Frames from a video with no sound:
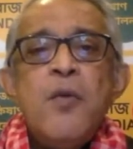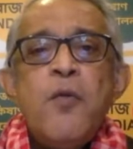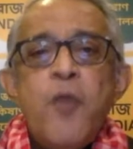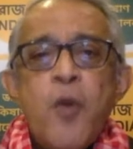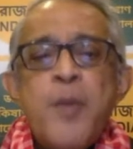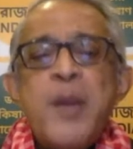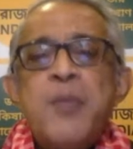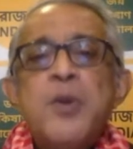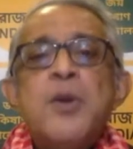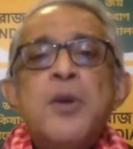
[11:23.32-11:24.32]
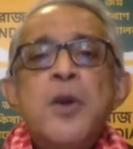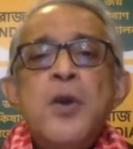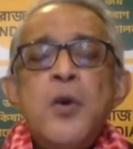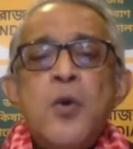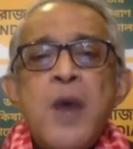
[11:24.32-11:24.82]
4 people
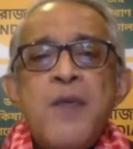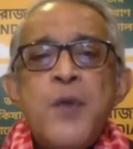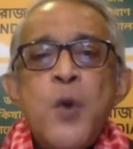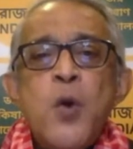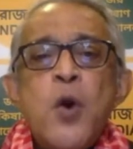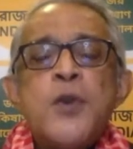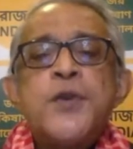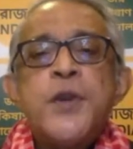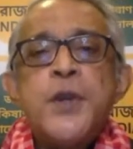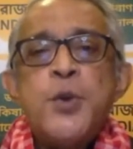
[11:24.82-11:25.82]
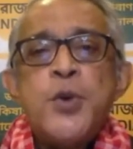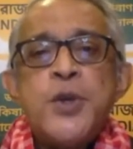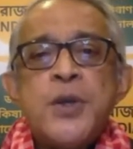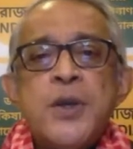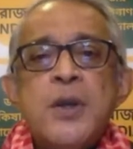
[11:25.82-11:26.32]
who have no
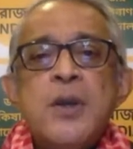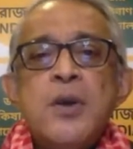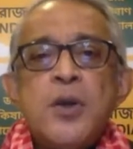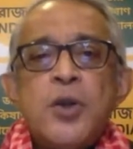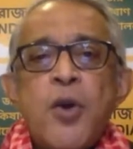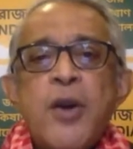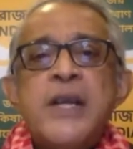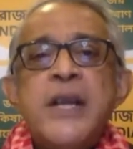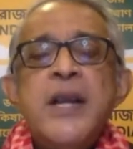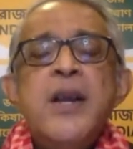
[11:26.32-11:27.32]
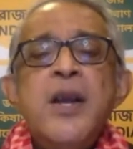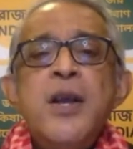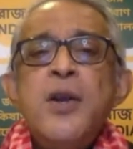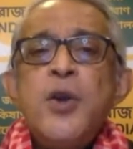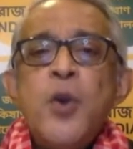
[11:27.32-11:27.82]
constitutional authority,
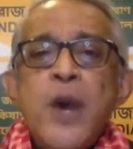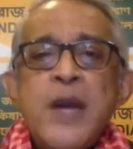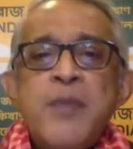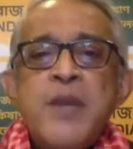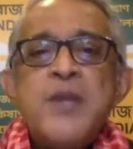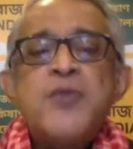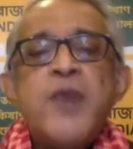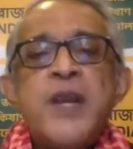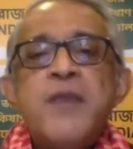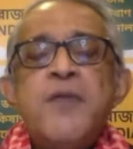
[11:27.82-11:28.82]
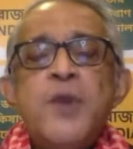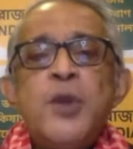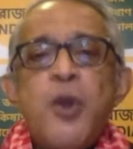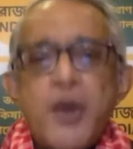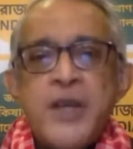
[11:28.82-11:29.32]
no administrative
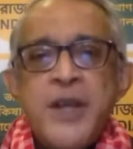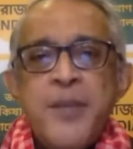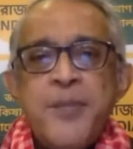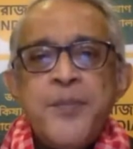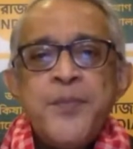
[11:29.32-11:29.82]
authority.